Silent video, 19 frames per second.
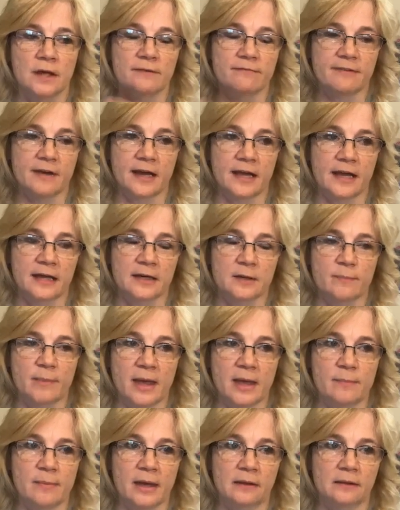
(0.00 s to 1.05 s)
if I end
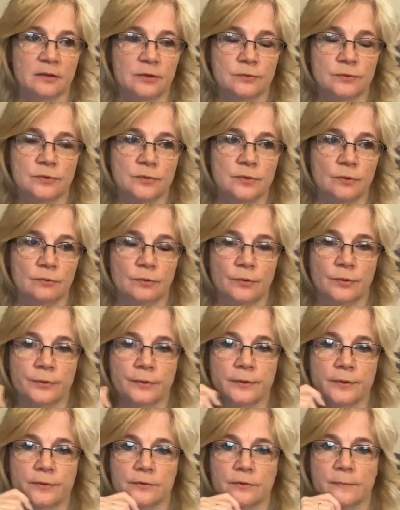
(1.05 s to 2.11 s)
up PayPaling and you don't
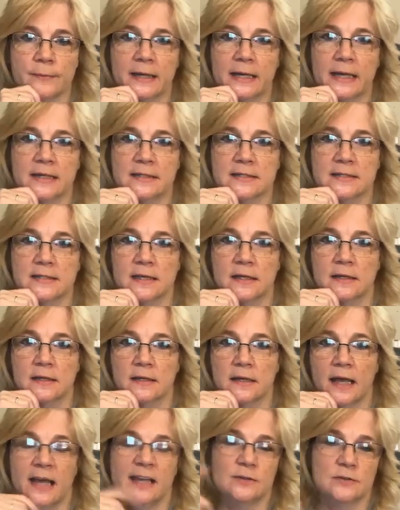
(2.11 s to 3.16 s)
order it through my Etsy.
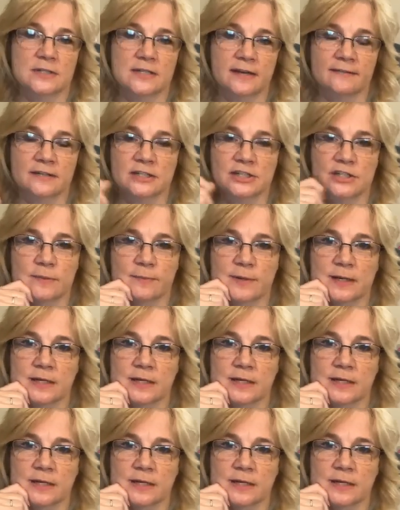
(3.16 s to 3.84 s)
And you save on